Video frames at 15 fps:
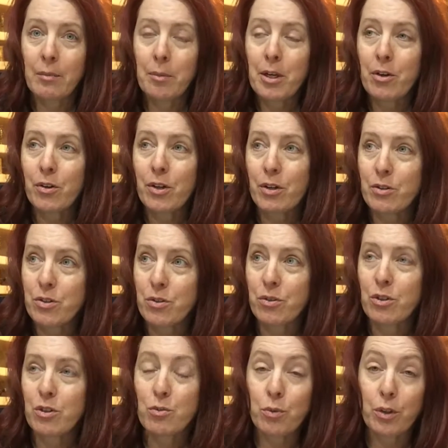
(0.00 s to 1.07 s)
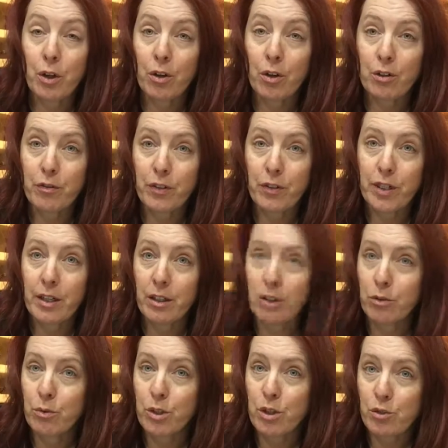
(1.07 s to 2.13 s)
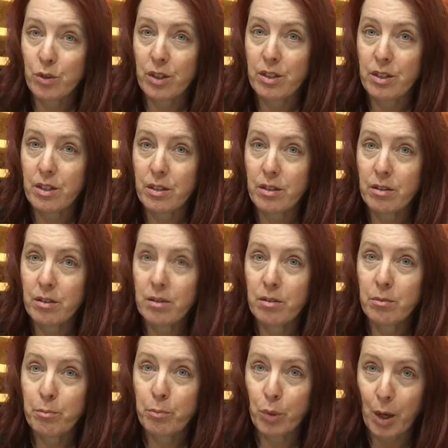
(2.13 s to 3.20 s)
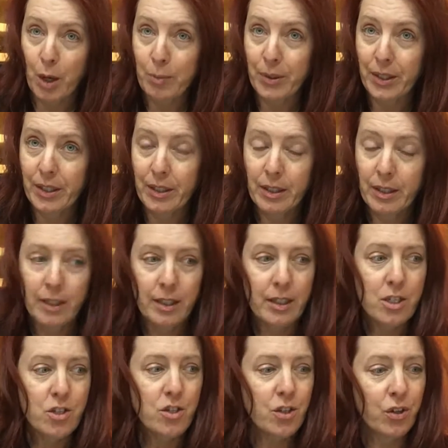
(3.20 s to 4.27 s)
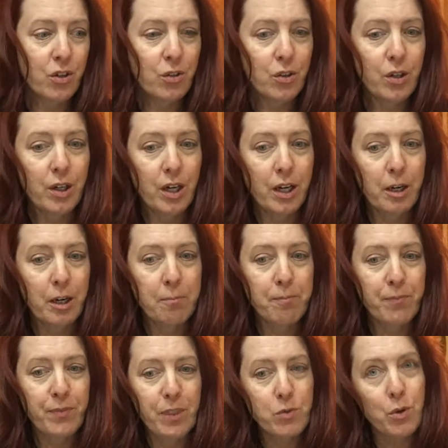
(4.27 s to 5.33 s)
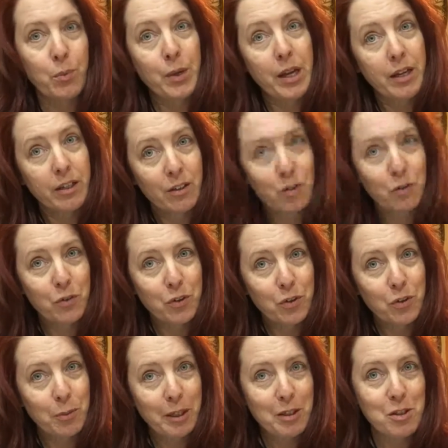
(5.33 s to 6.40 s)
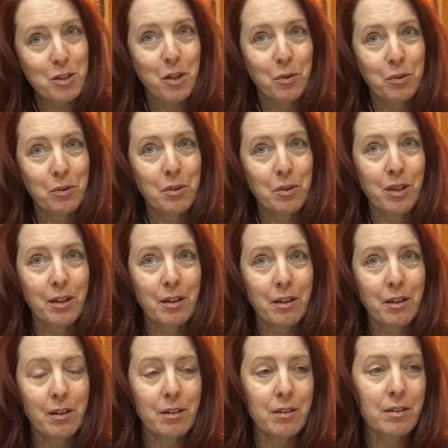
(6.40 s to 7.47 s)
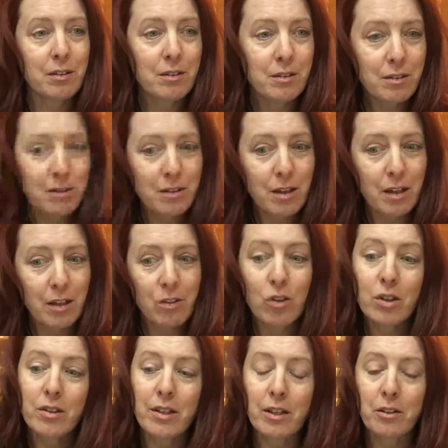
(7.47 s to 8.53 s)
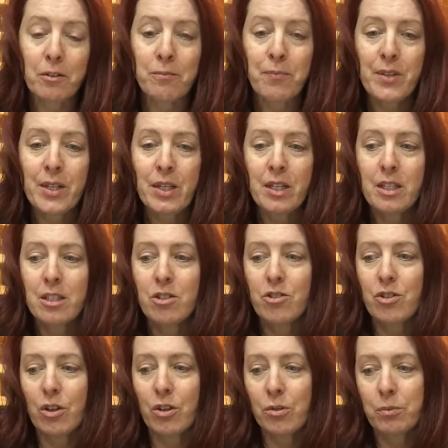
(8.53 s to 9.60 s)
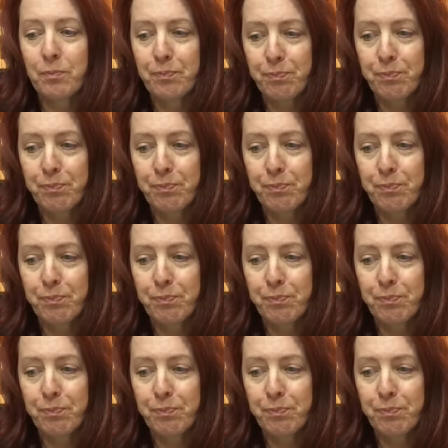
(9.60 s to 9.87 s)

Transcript: Here in Arizona, it's really hard to find that unrestricted property. So that's why we headed over to New Mexico and looked there. So